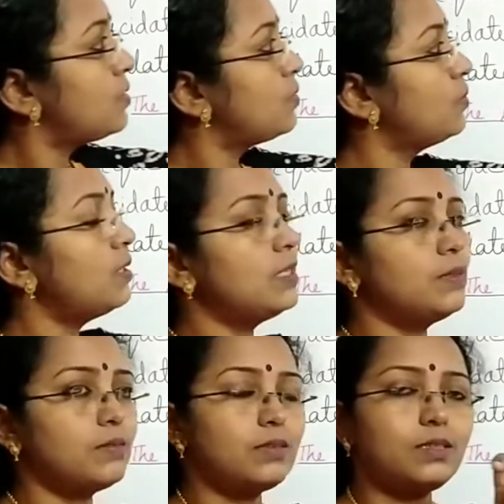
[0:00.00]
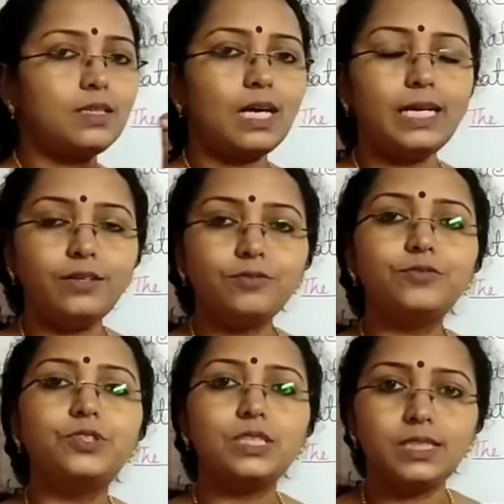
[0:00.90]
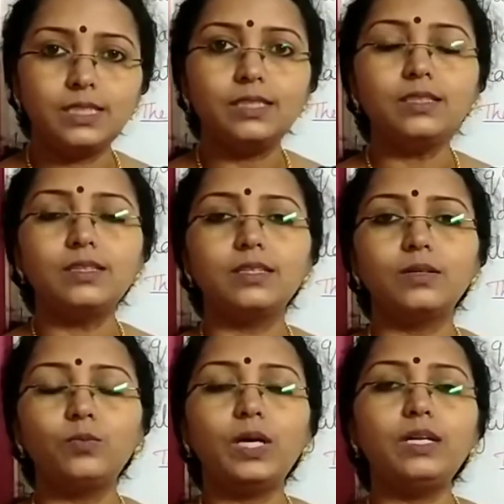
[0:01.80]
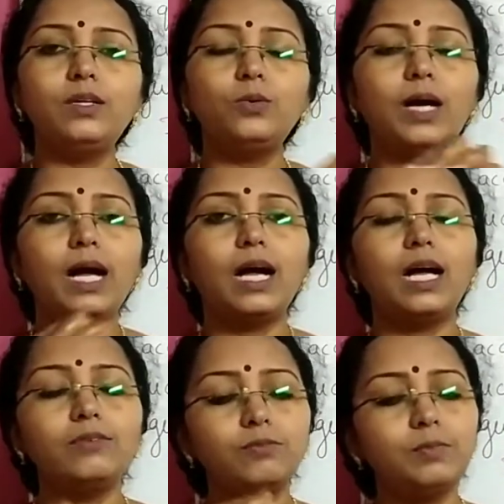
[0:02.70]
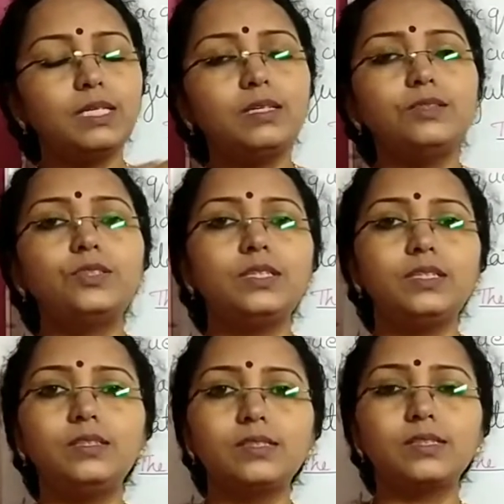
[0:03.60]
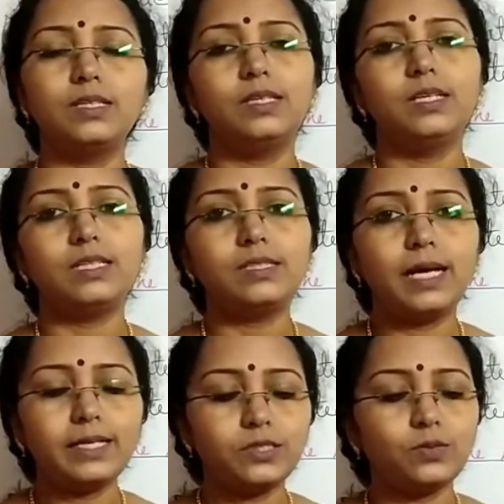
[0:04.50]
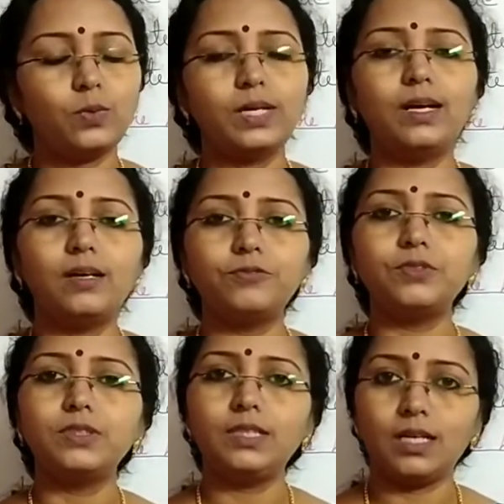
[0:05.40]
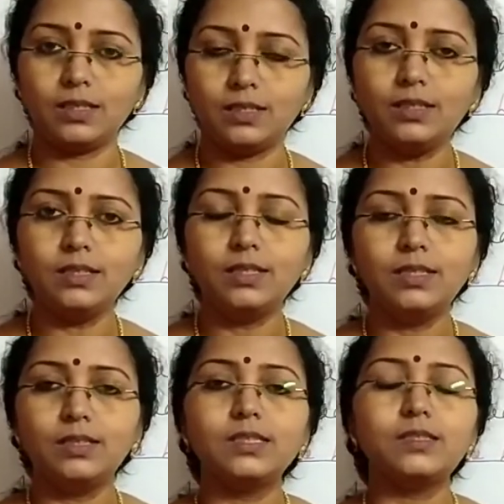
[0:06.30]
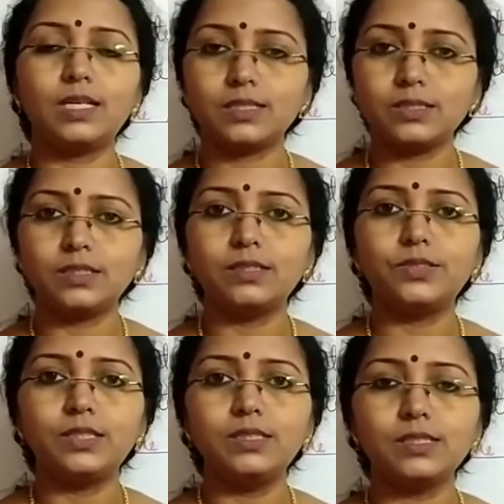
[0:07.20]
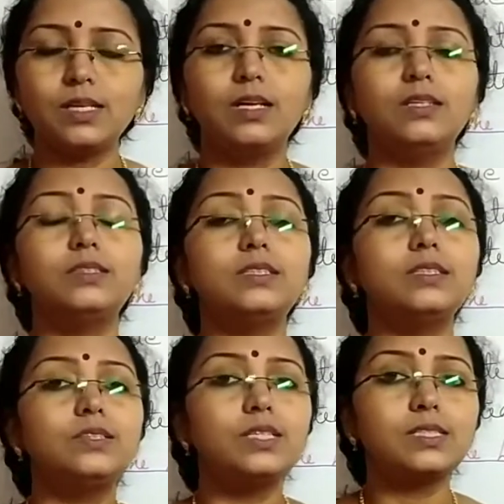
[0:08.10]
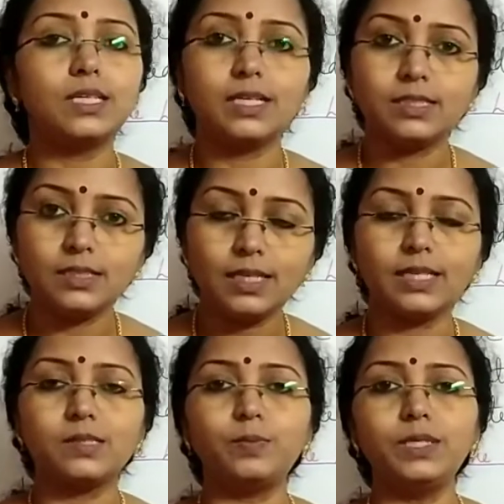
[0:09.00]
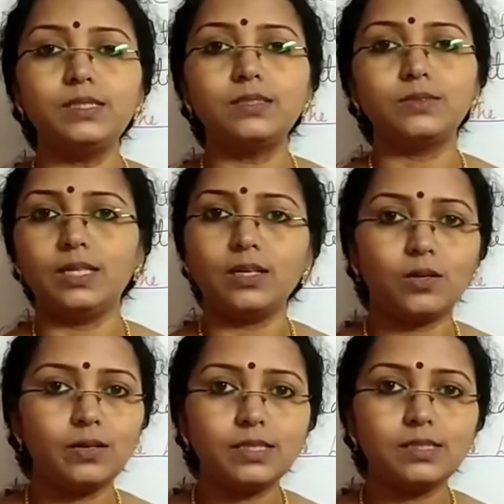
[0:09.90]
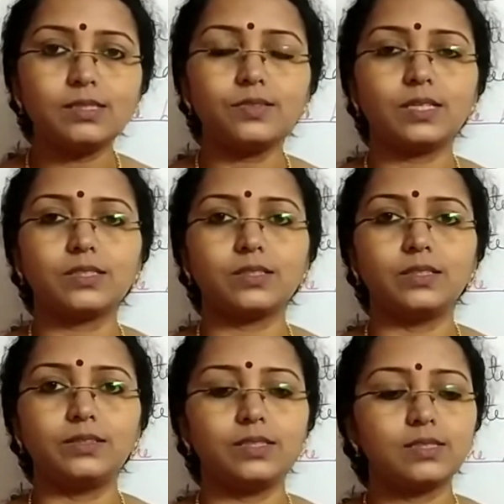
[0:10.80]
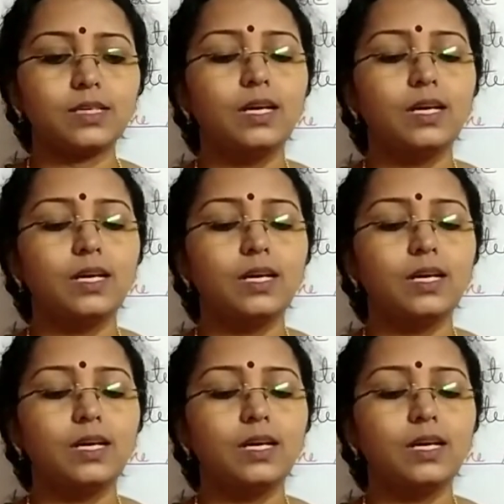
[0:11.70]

to a kind of gene wherein you have many genes attached one after the other, the structural genes. The genes are getting expressed, they are called as the structural genes.